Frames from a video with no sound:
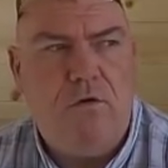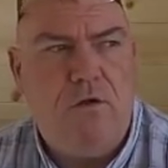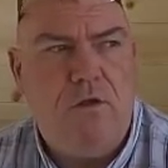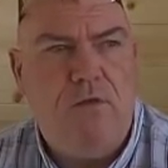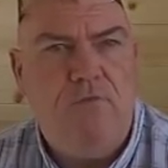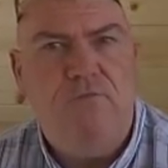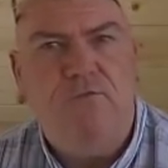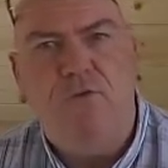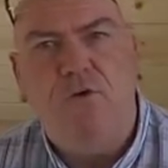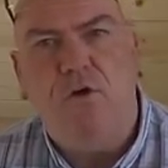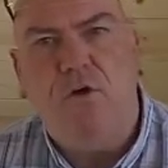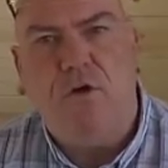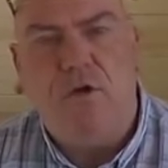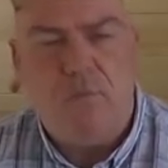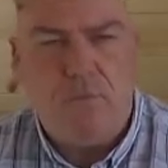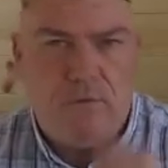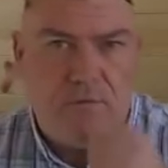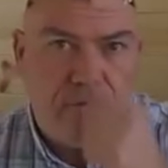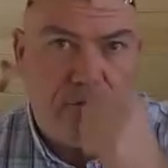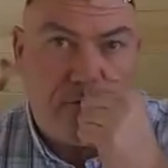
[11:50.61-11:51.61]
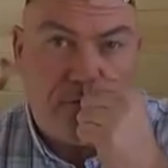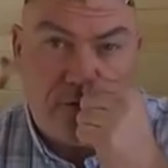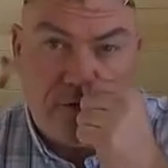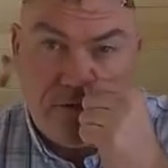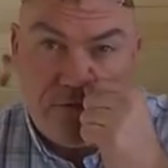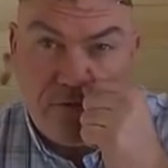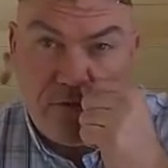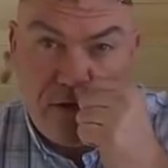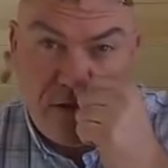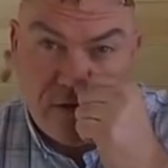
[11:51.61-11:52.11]
inverter with a
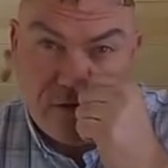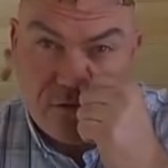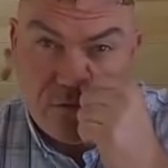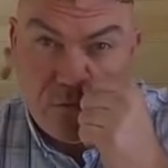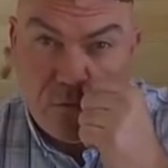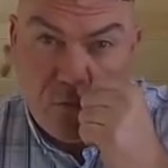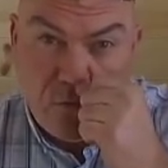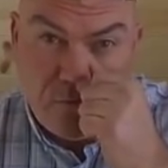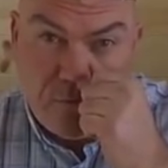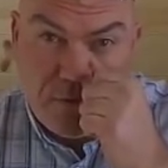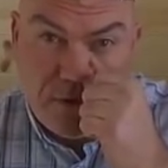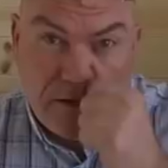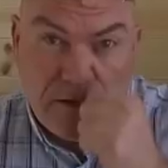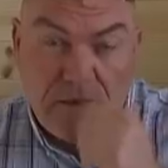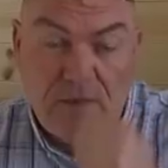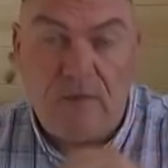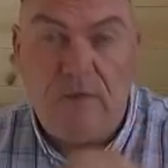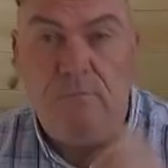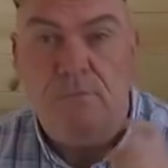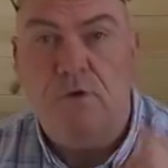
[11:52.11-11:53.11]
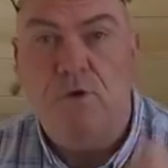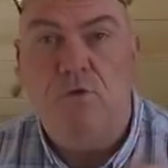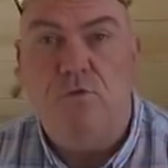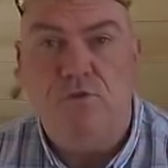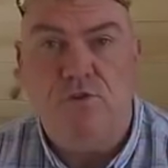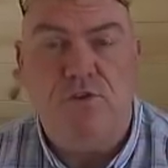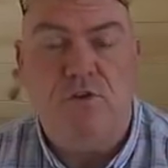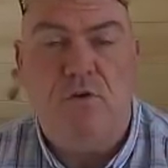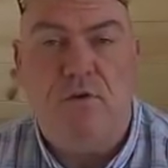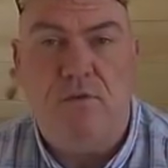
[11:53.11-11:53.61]
3000 watt peak pure
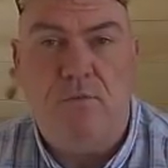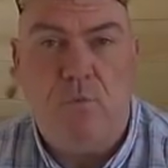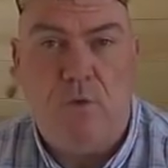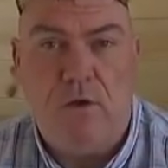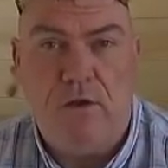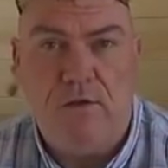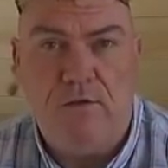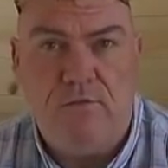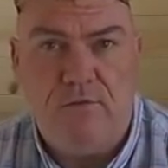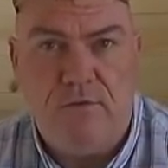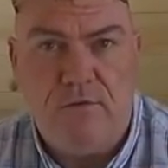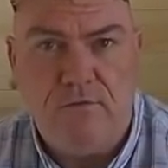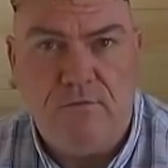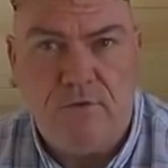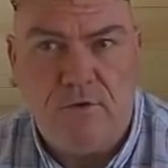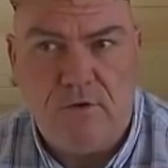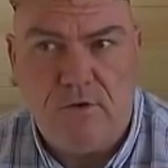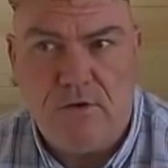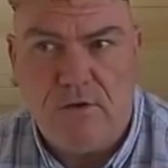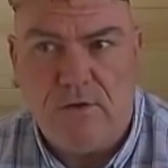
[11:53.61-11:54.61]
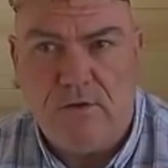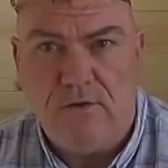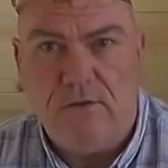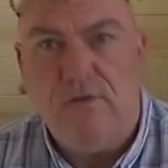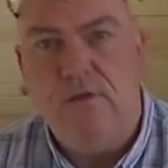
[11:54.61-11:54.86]
sine wave inverter.